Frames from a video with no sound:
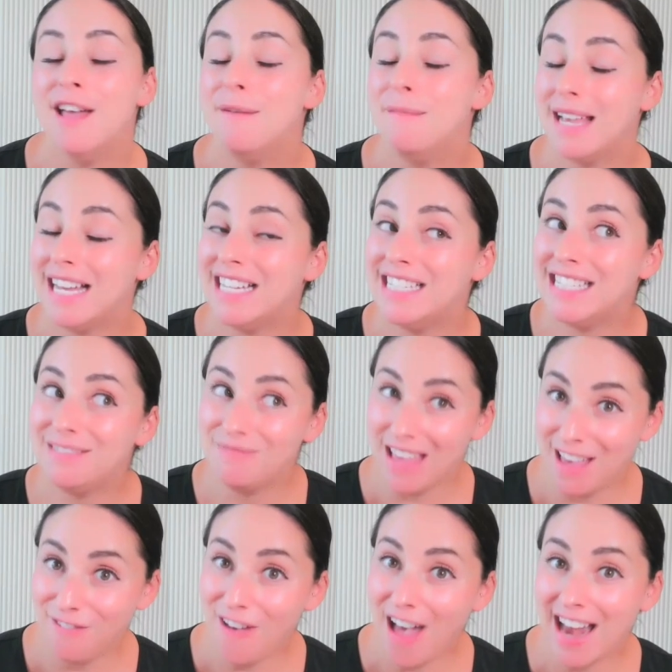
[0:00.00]
Because
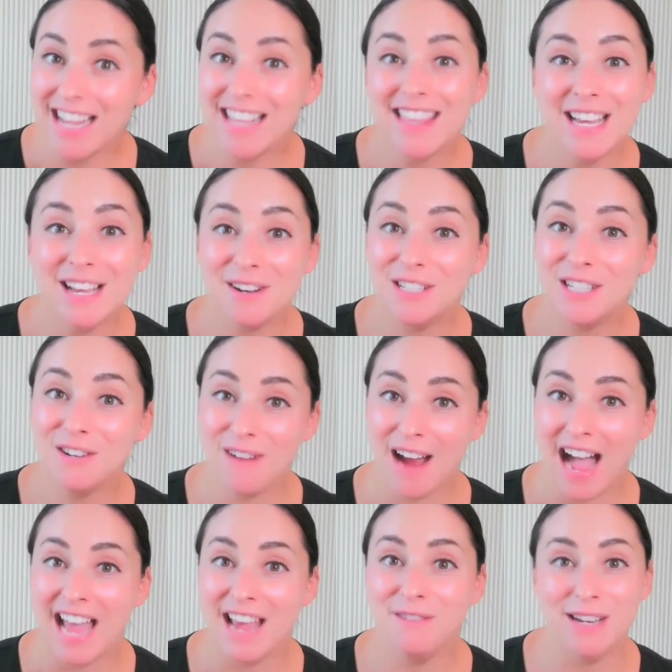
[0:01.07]
if anything goes
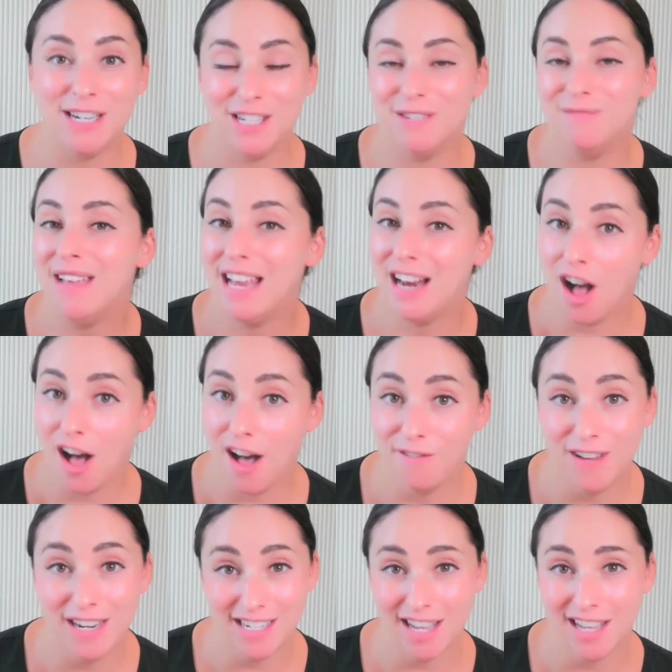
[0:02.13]
awry, which it
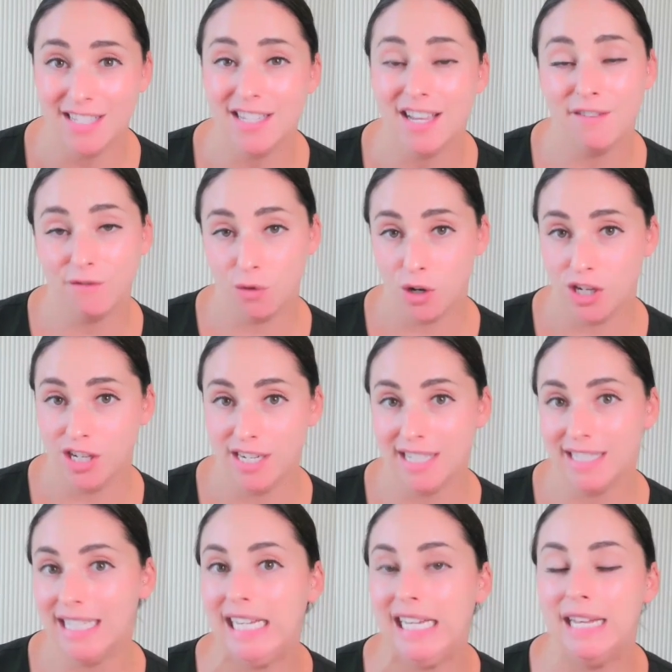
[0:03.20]
often does,
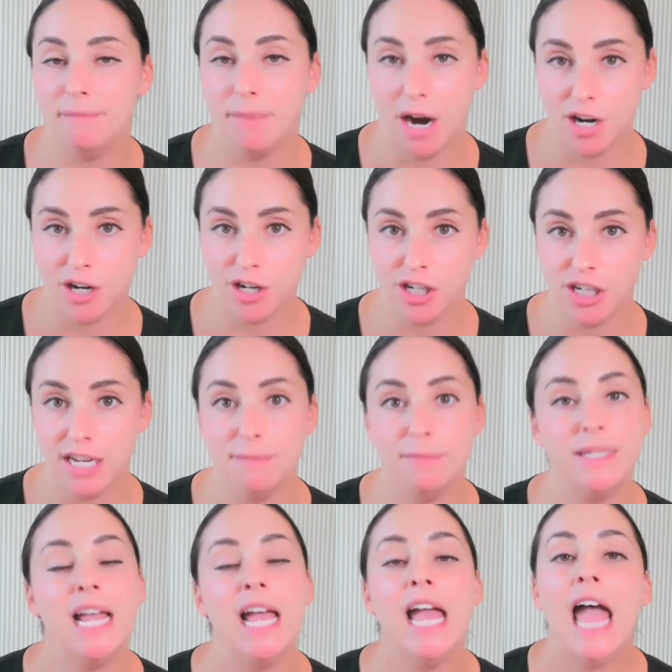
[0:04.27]
unfortunately, in
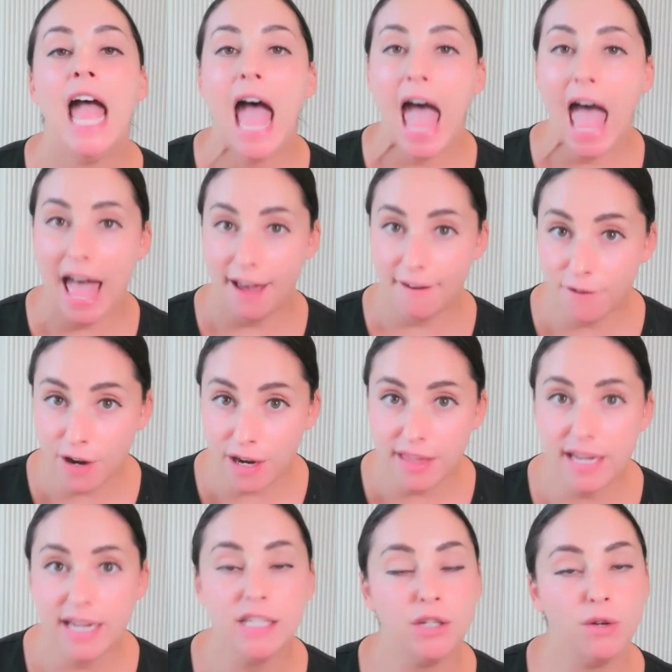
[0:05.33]
partnerships,
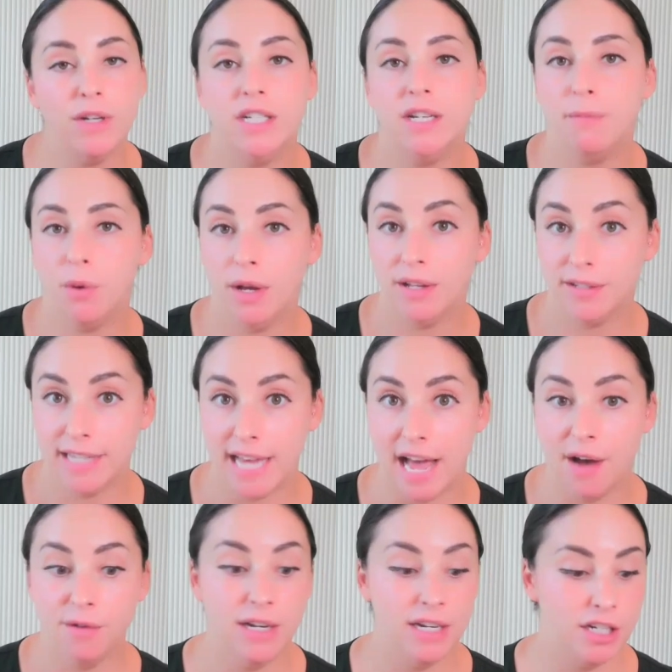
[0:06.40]
everything is going to boil
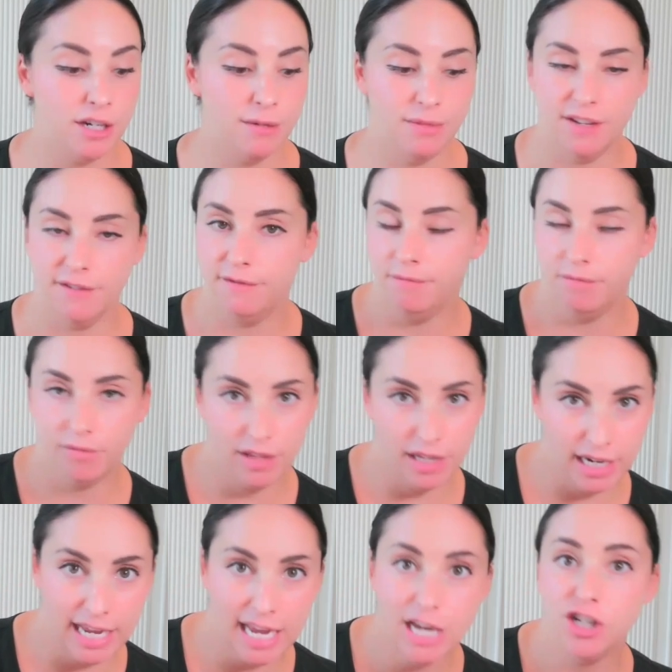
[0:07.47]
down in terms of
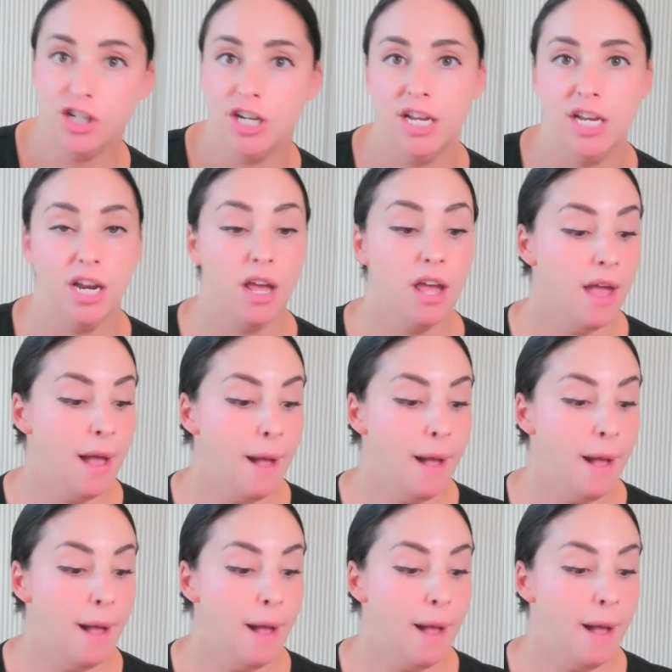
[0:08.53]
litigation,